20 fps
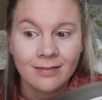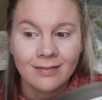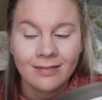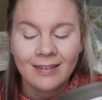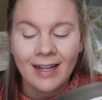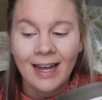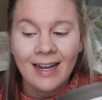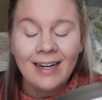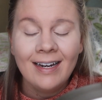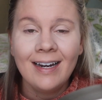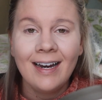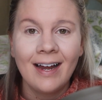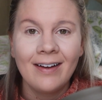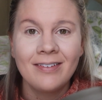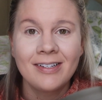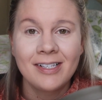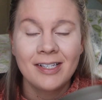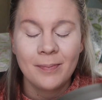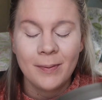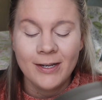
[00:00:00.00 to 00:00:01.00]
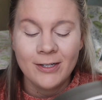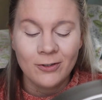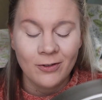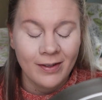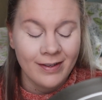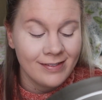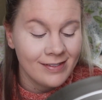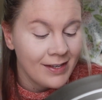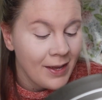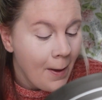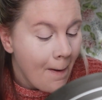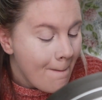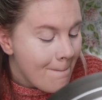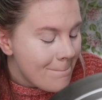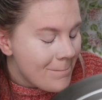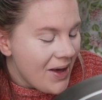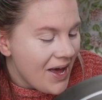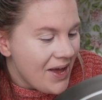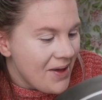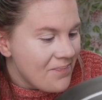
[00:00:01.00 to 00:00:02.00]
I was speechless.
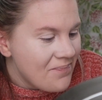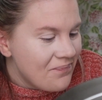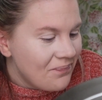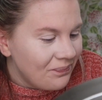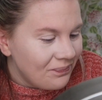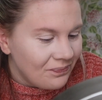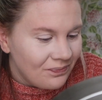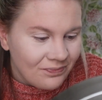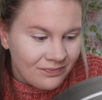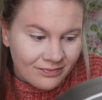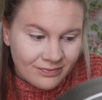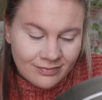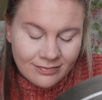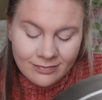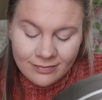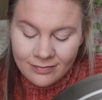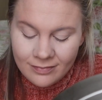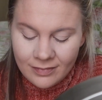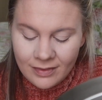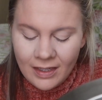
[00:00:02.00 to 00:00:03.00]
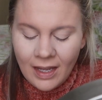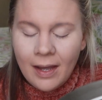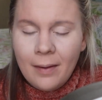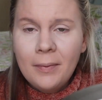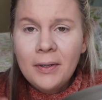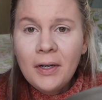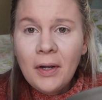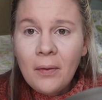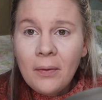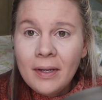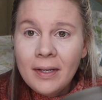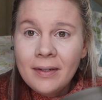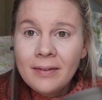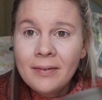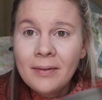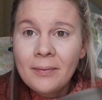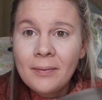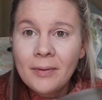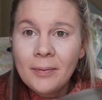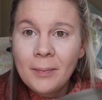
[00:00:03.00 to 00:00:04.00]
But I'm gonna go
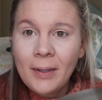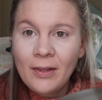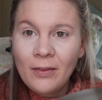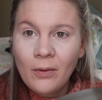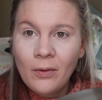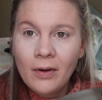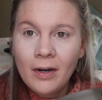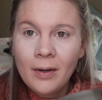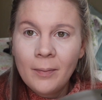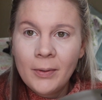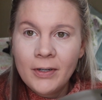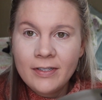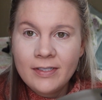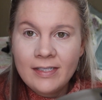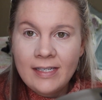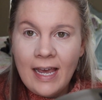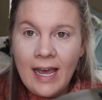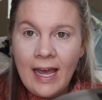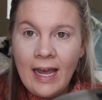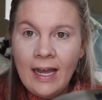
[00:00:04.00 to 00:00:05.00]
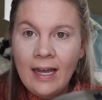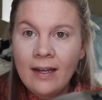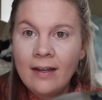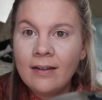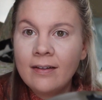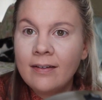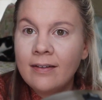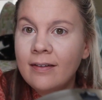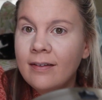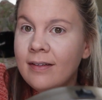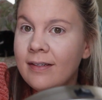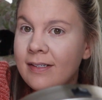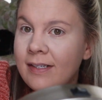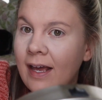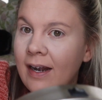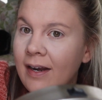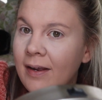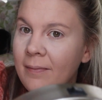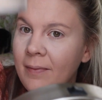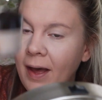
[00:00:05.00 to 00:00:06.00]
in with my Laura Mercier
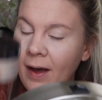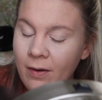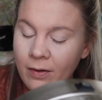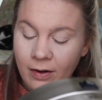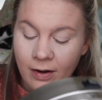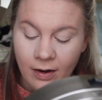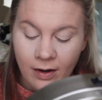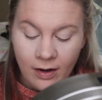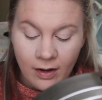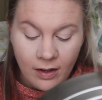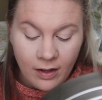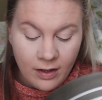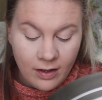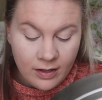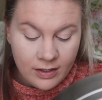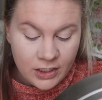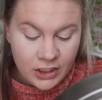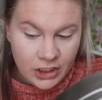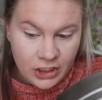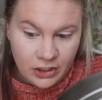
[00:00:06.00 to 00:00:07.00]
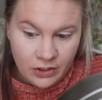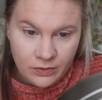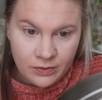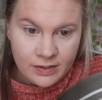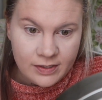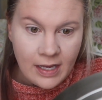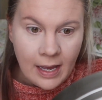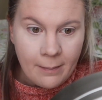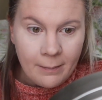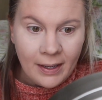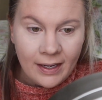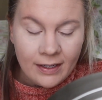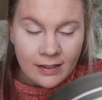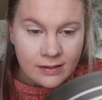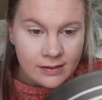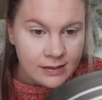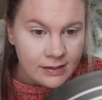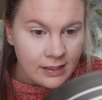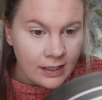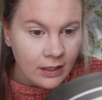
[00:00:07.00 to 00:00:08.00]
setting powder to set my
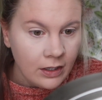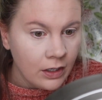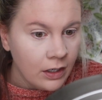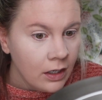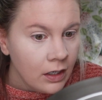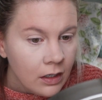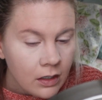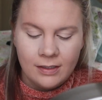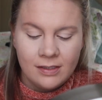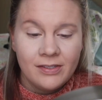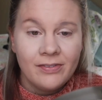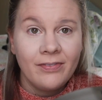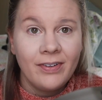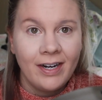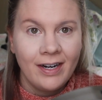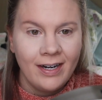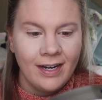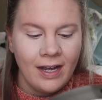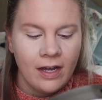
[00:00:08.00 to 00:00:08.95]
concealer. It's very